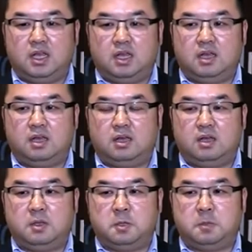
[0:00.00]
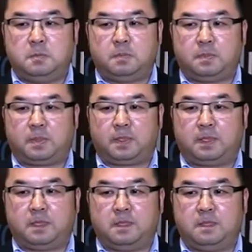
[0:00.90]
uh,
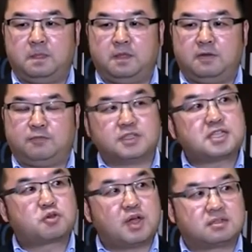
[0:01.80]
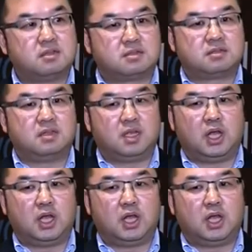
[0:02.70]
for these questions,